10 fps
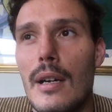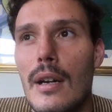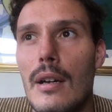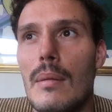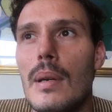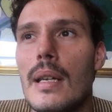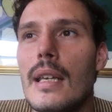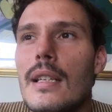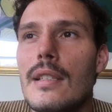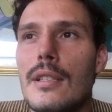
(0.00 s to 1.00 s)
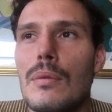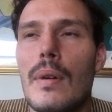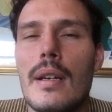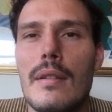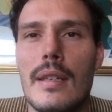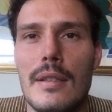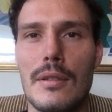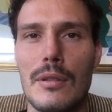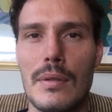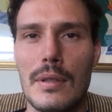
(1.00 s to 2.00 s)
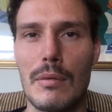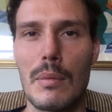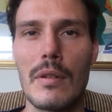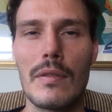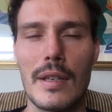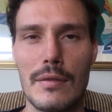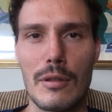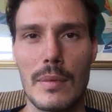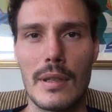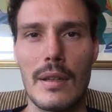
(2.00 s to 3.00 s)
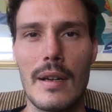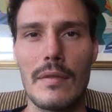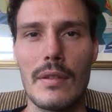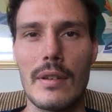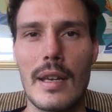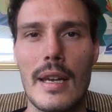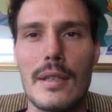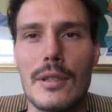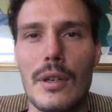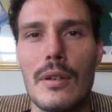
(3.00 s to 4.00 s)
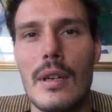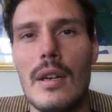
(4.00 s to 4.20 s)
And the easiest things to do is to remove things from your life, okay? So